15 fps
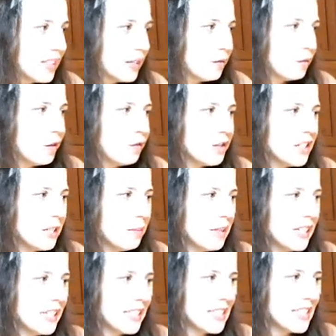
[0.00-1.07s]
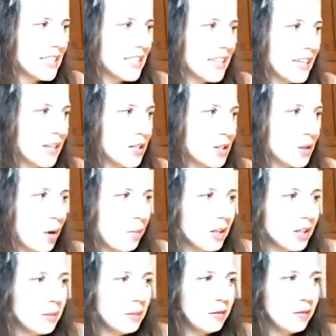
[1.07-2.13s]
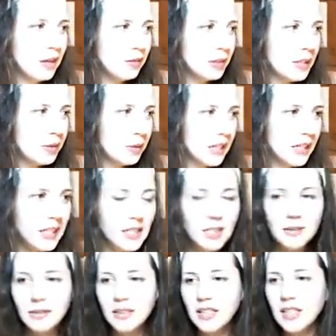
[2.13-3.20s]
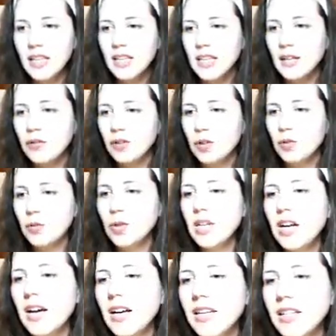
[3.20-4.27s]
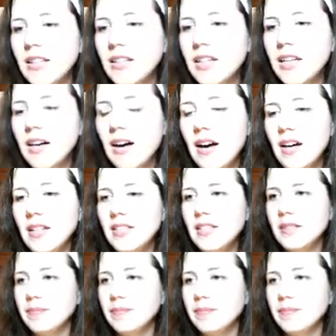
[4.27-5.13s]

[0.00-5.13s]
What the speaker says: 15 minutes. So I'm going to be very quick. If you would like a card,